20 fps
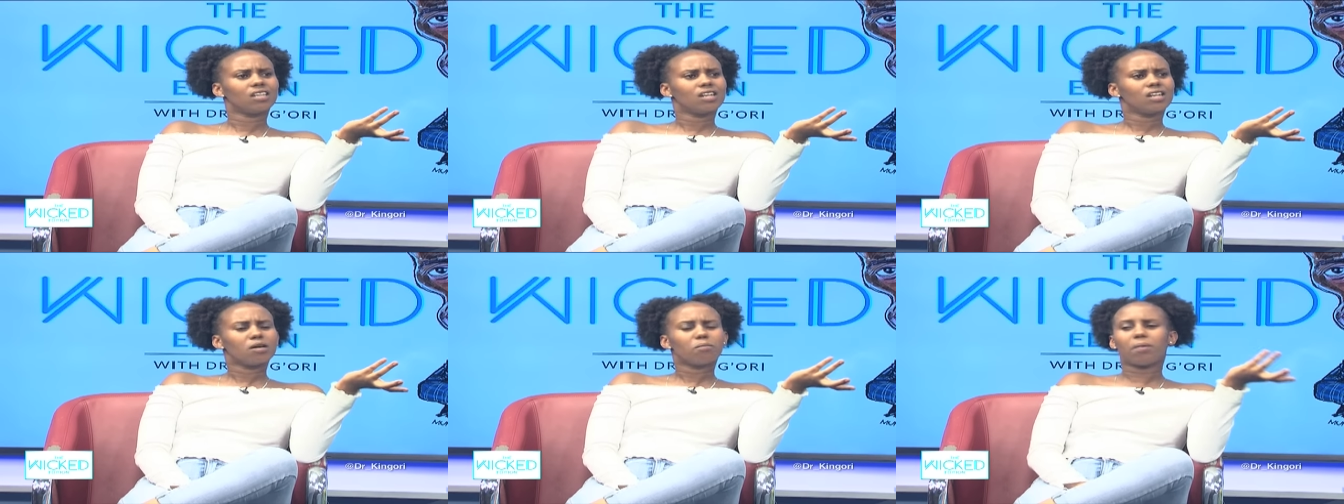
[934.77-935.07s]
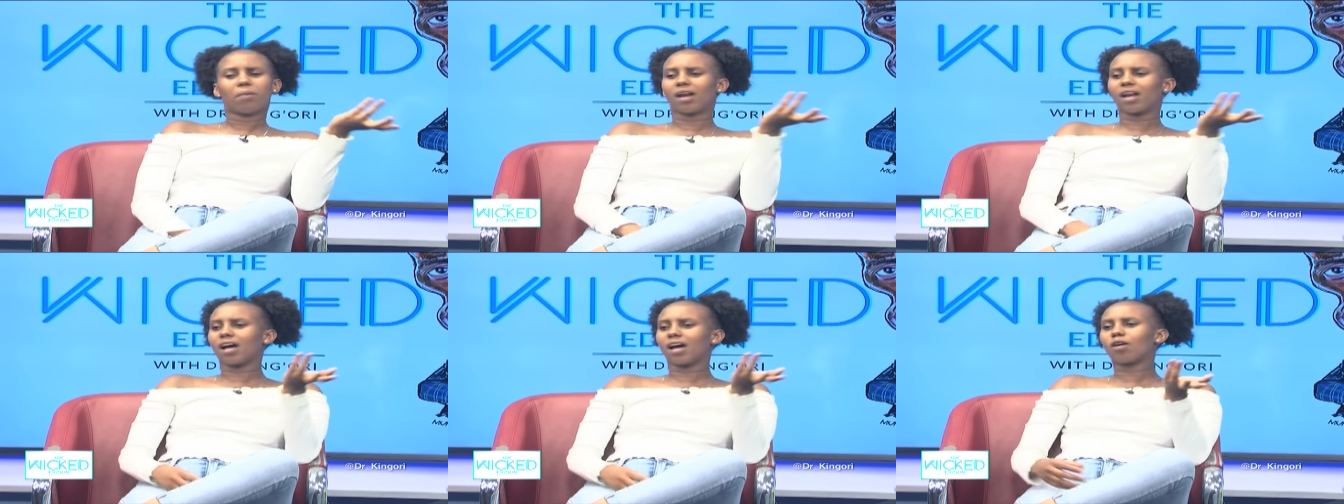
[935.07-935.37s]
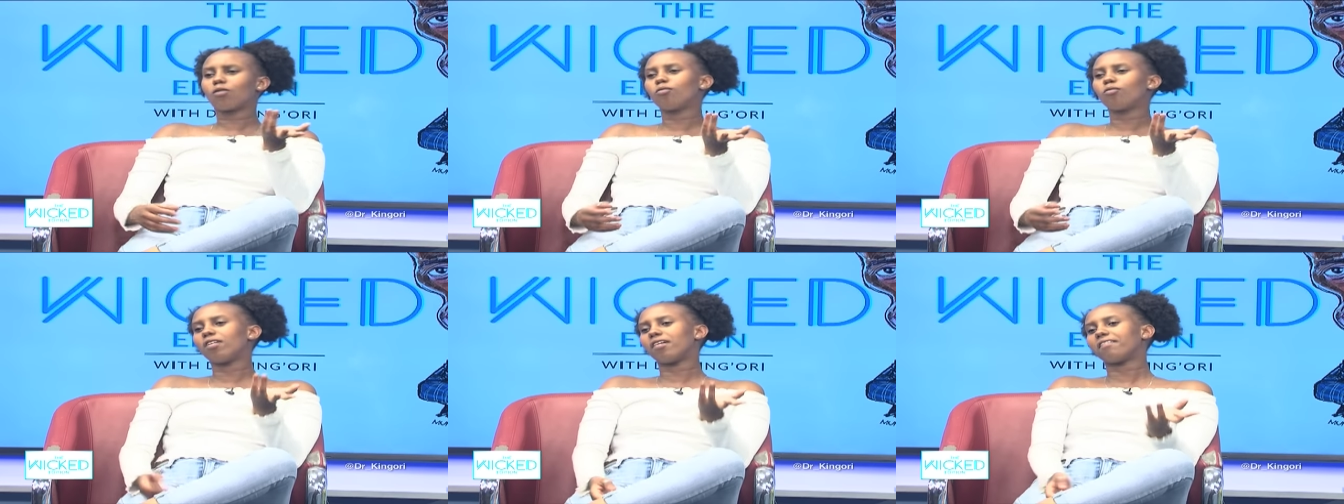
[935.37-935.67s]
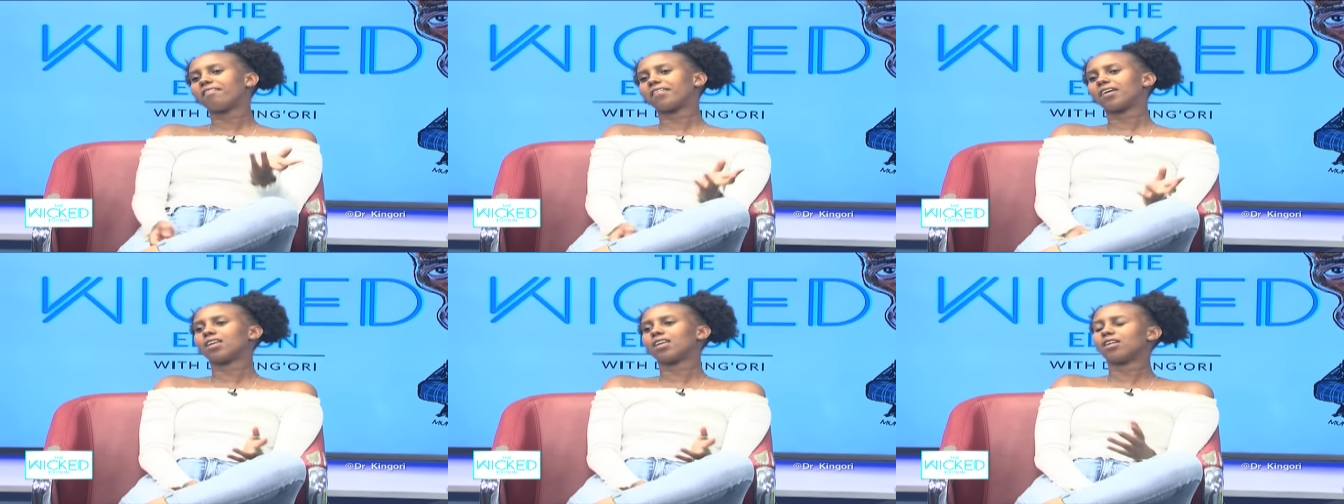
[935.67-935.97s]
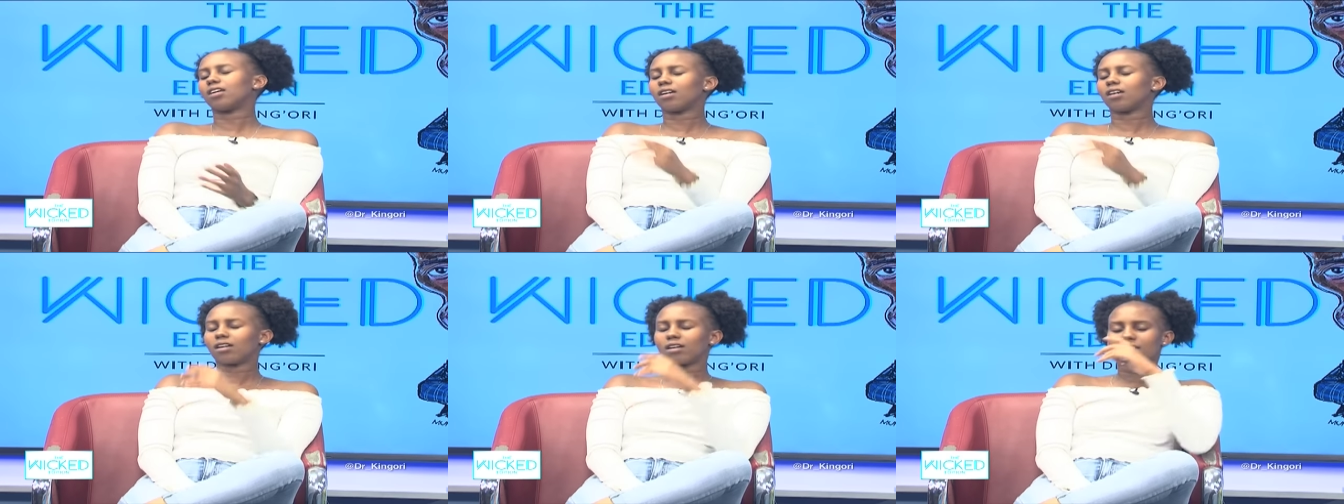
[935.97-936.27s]
But hakuna
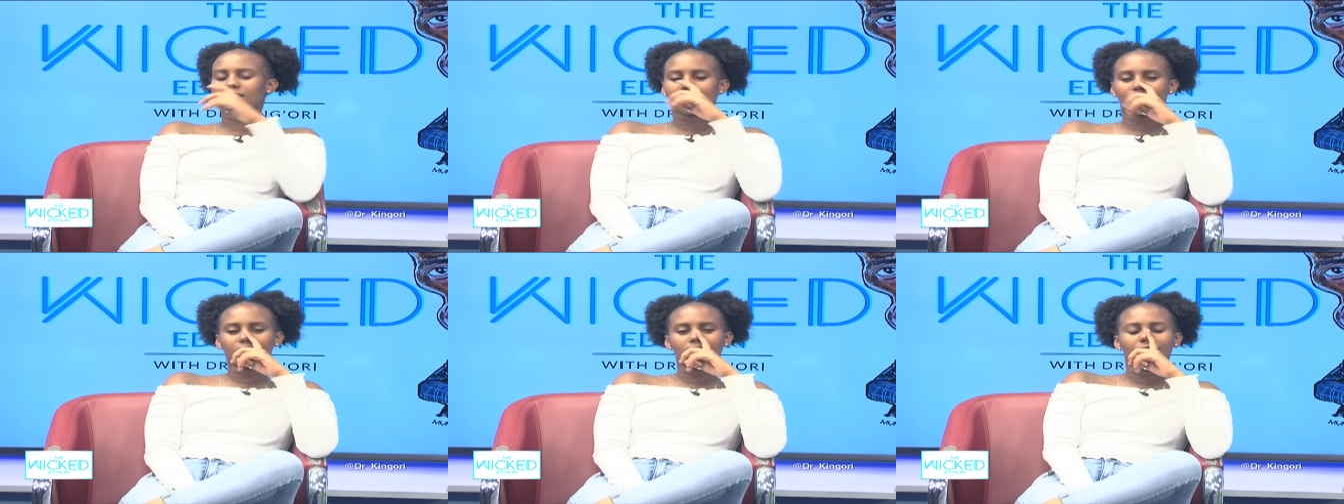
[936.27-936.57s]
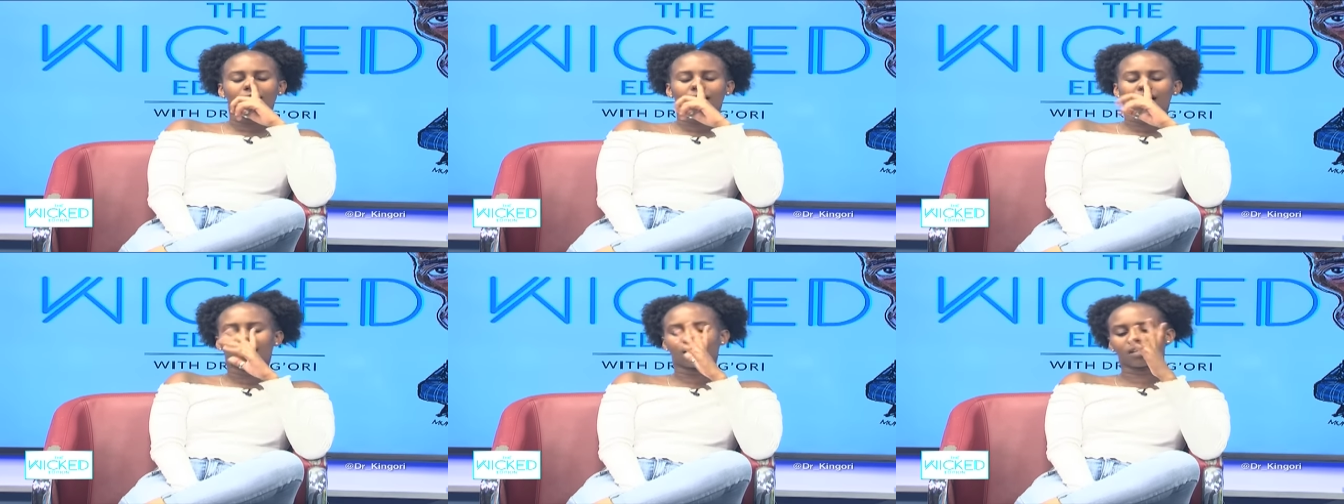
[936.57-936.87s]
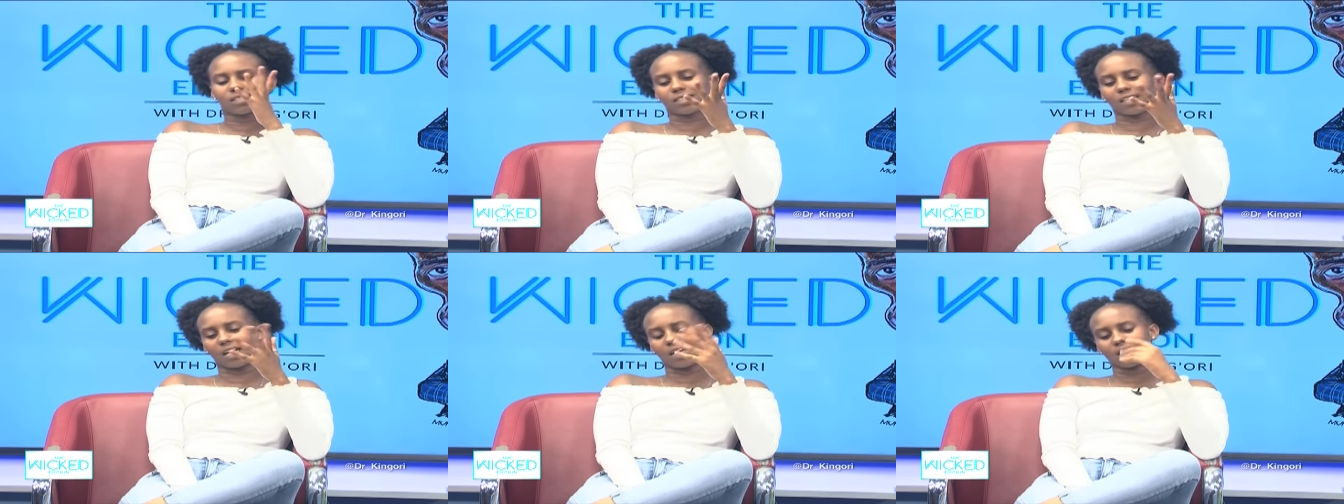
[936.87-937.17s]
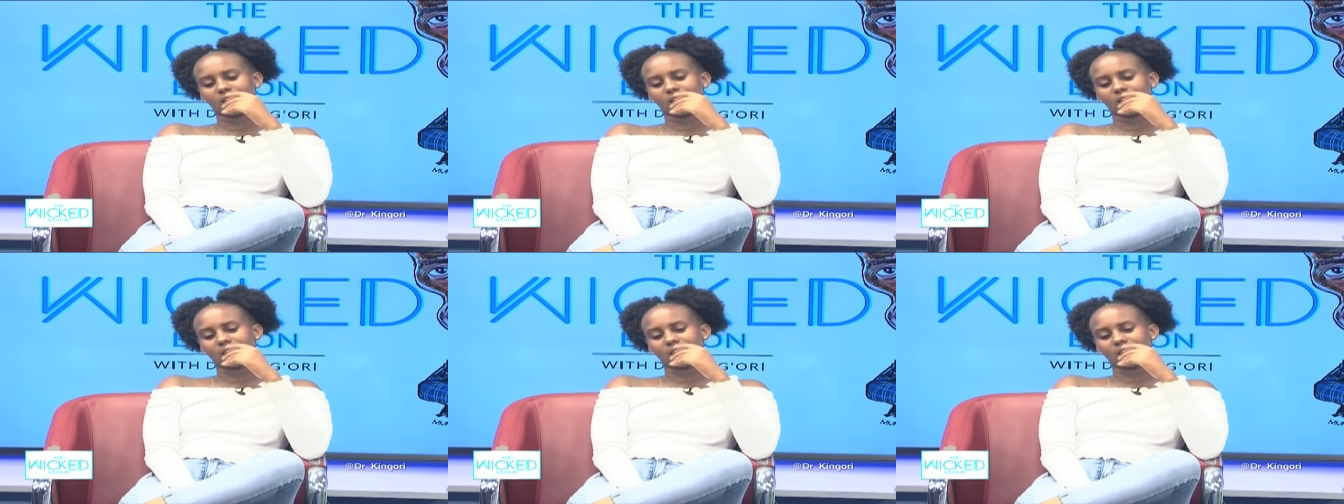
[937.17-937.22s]
venye understand